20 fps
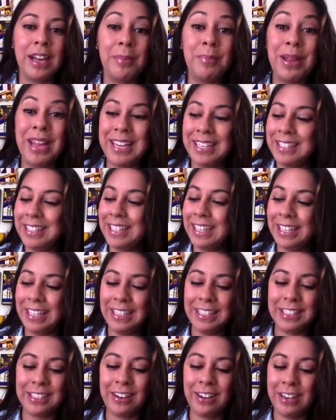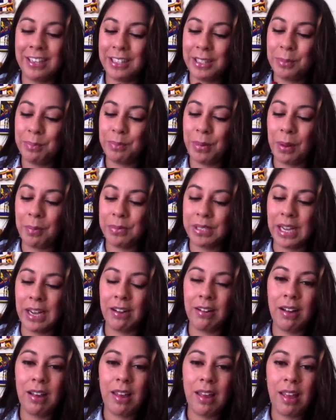Amazing. Sorry, this popped out.